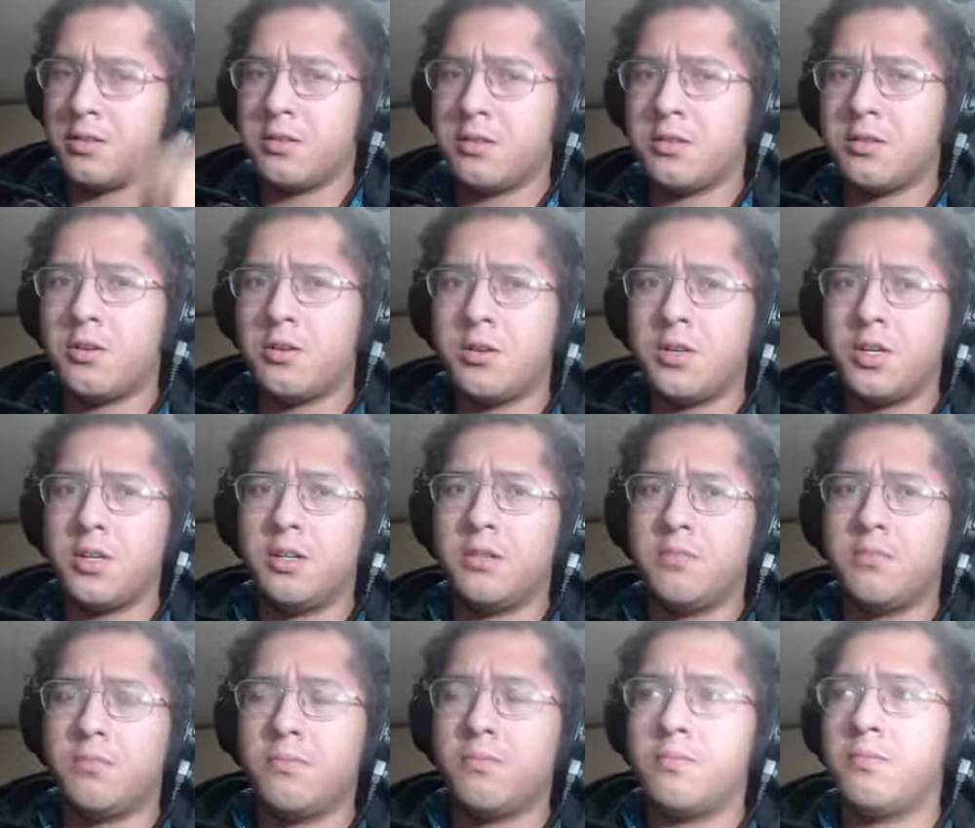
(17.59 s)

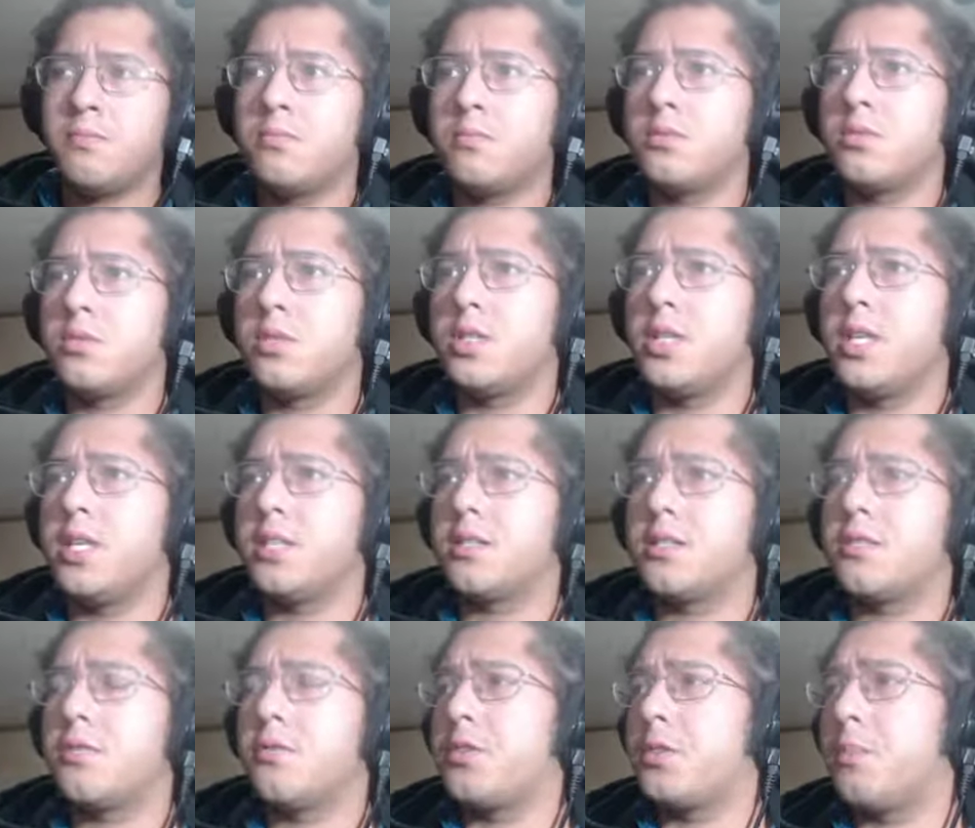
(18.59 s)
So yeah.
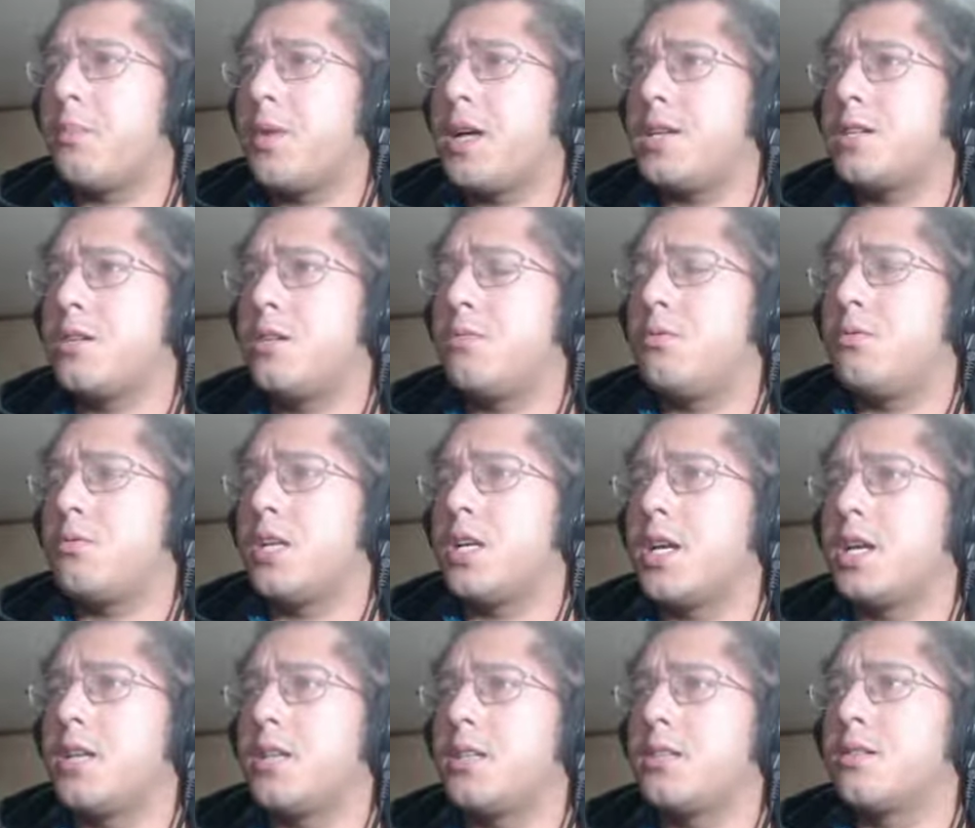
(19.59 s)
So for the past couple of
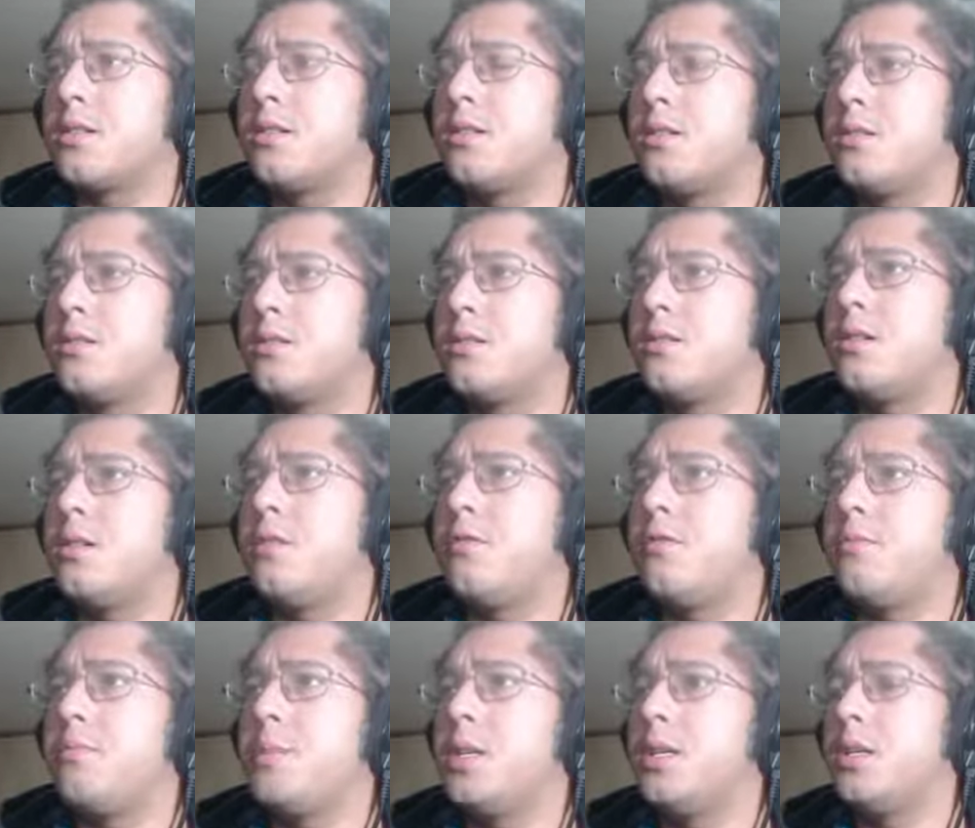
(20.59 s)
days,
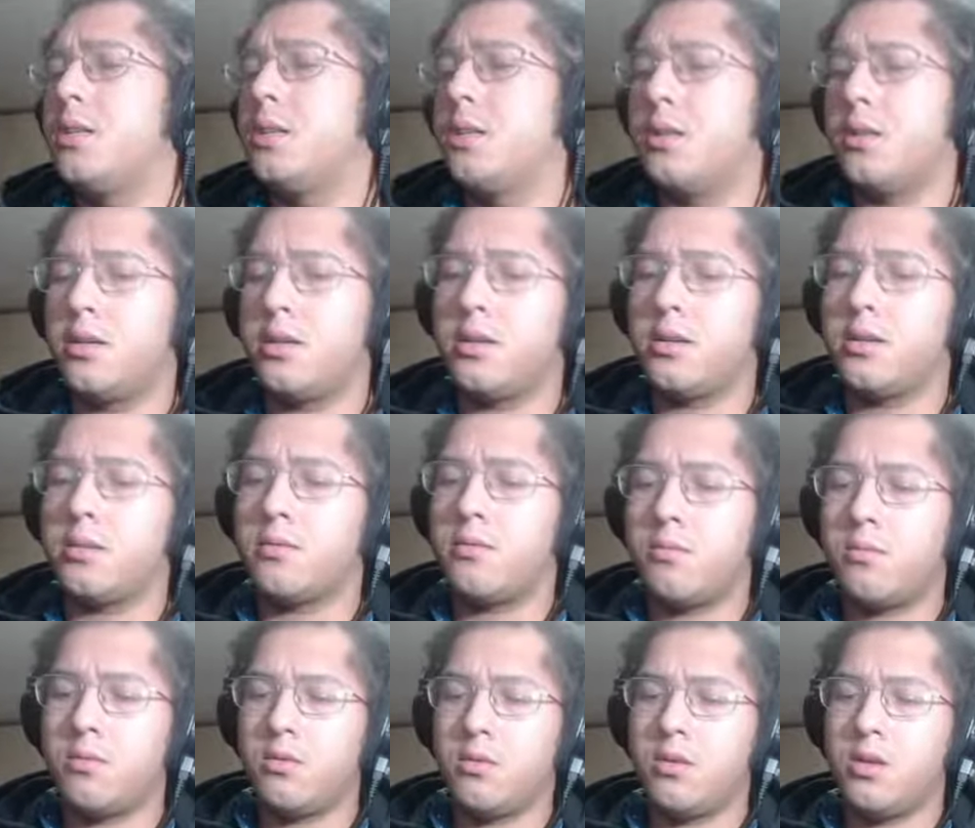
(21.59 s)
I've been
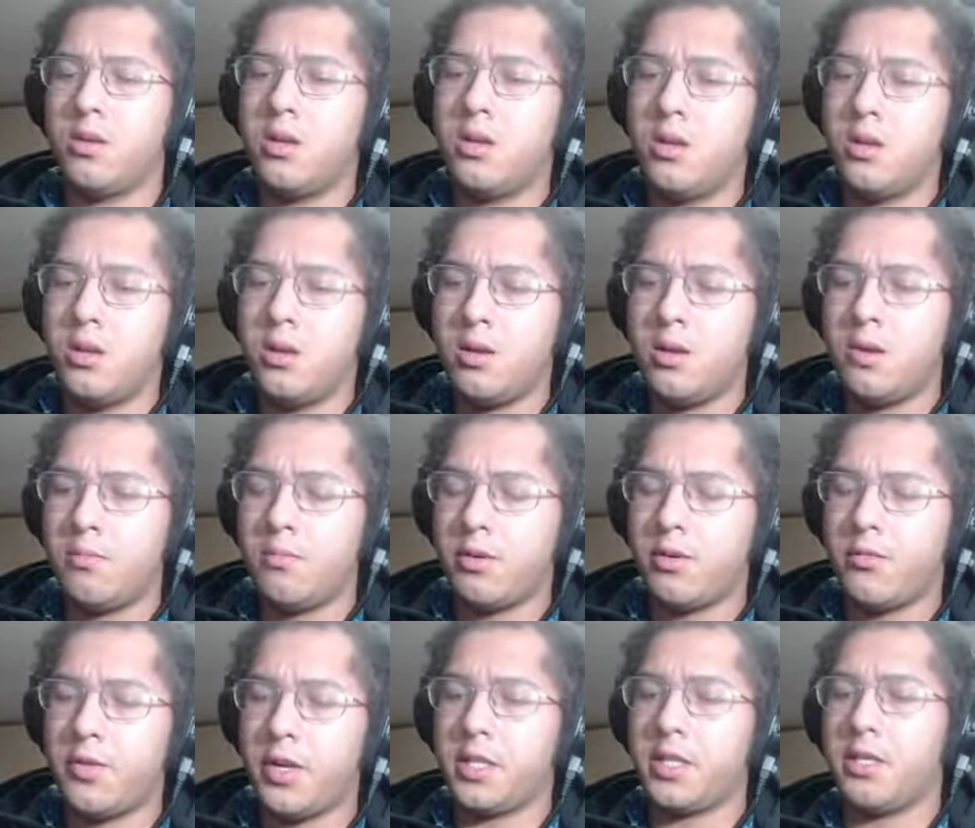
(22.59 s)

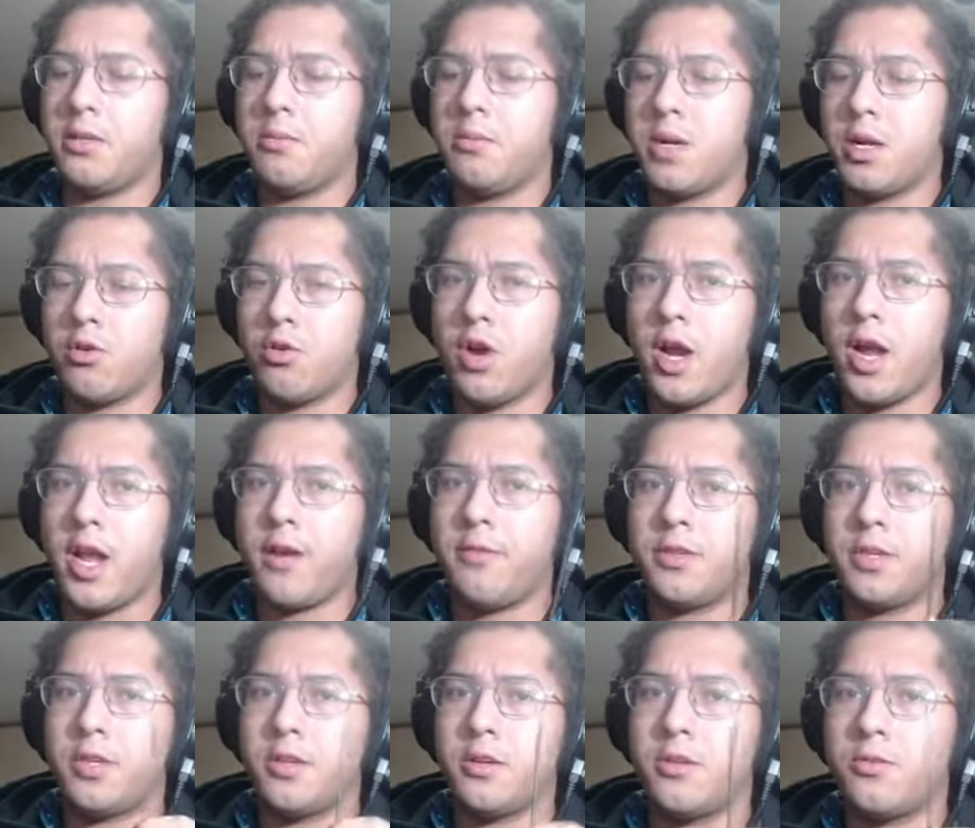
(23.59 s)
perfecting my
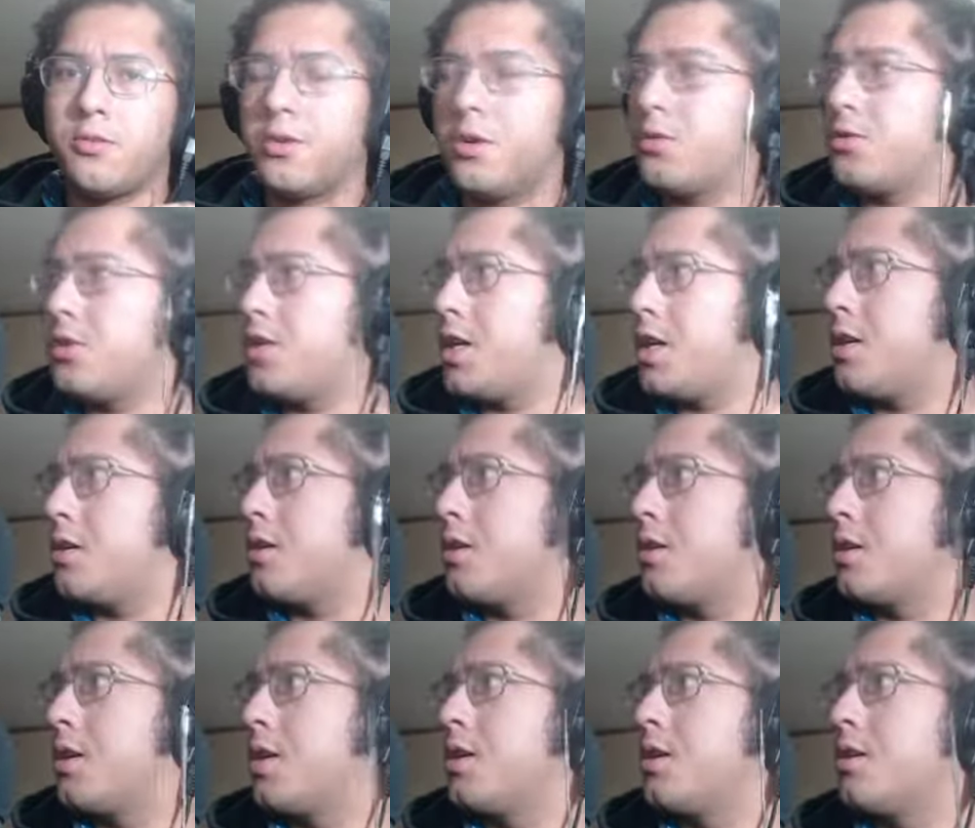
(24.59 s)
craft at crochet
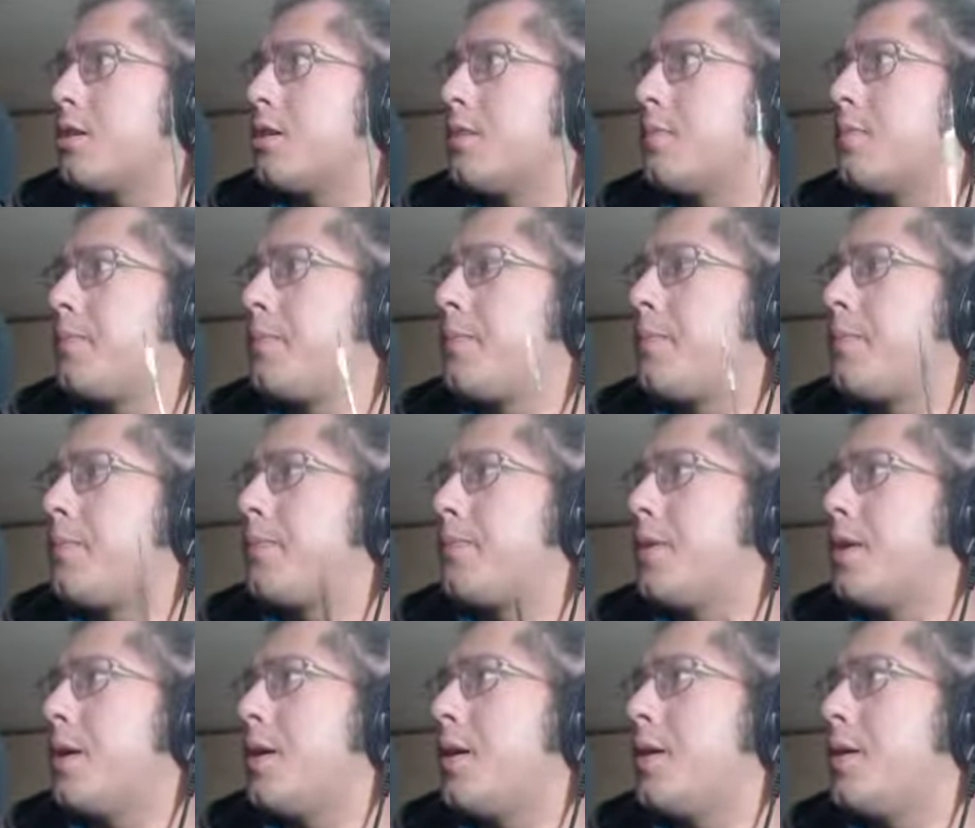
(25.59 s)
hooking,
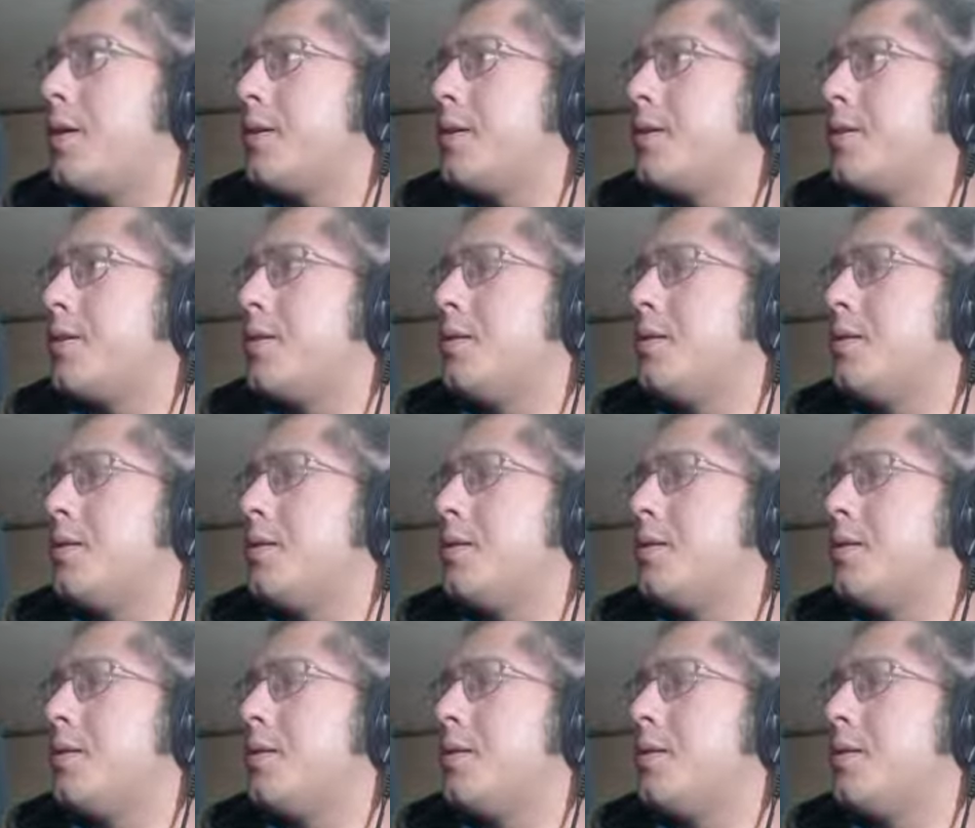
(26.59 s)
and